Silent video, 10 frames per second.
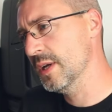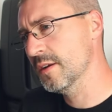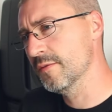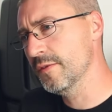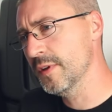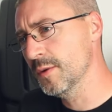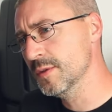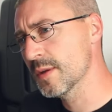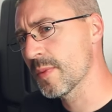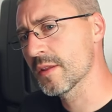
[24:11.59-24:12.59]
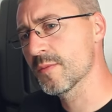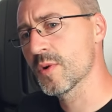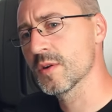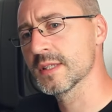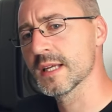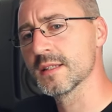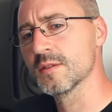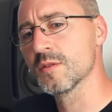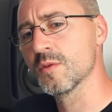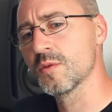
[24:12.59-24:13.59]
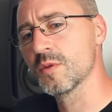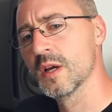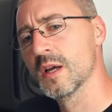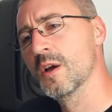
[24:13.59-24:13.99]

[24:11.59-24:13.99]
confused about the processes, or